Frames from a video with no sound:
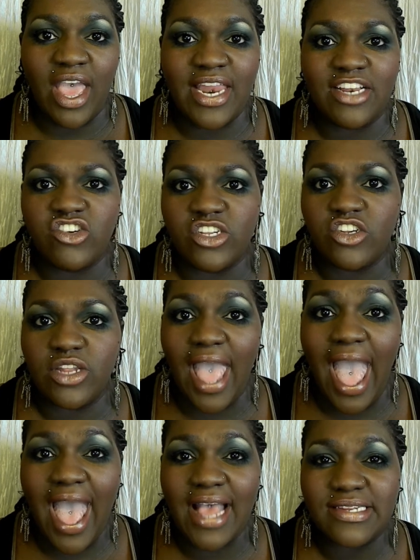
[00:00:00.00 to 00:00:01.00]
and it just
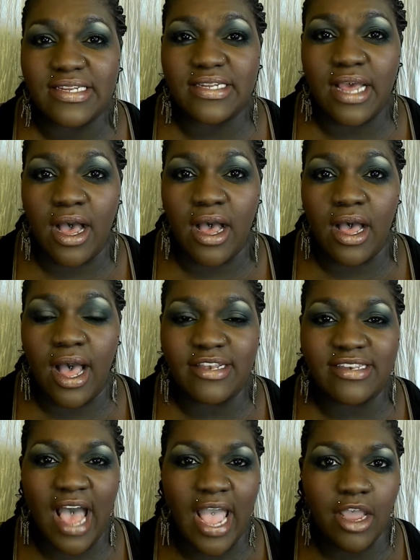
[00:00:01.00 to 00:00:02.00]
has uh, a
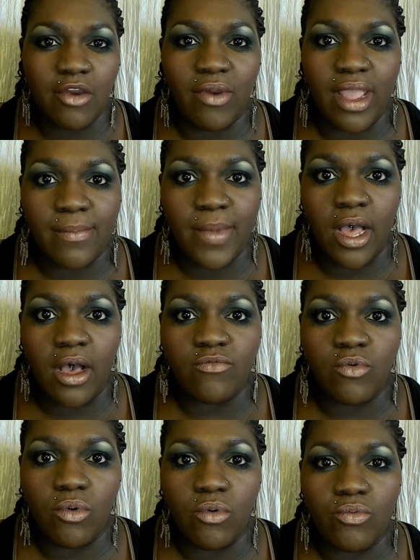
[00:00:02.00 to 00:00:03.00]
diagram of